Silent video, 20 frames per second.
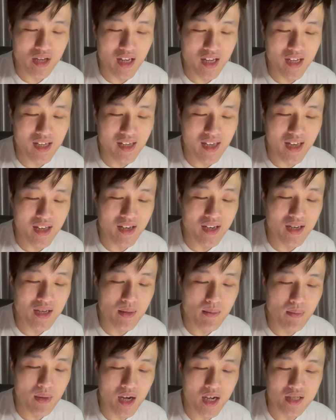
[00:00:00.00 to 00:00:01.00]
get any
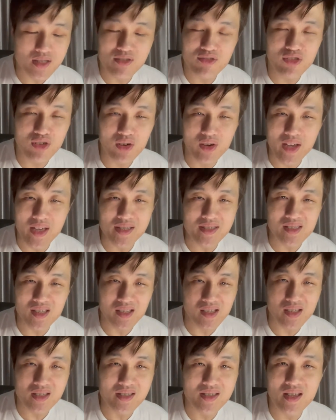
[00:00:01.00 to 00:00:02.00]
marks for
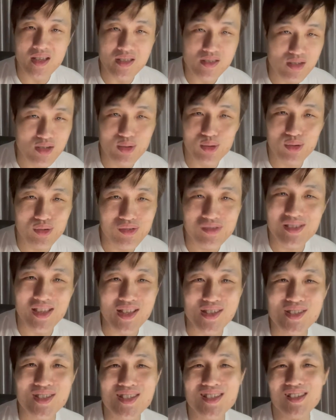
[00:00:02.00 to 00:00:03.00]
aesthetic sense, so
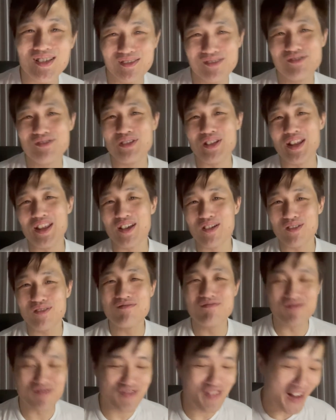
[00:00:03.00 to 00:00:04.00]
that's really
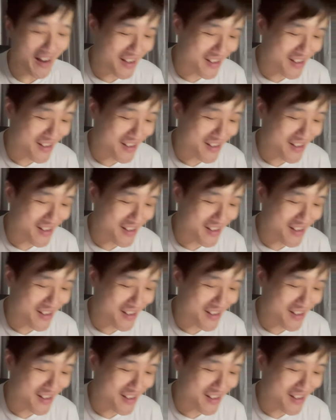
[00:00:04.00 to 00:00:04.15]
fine.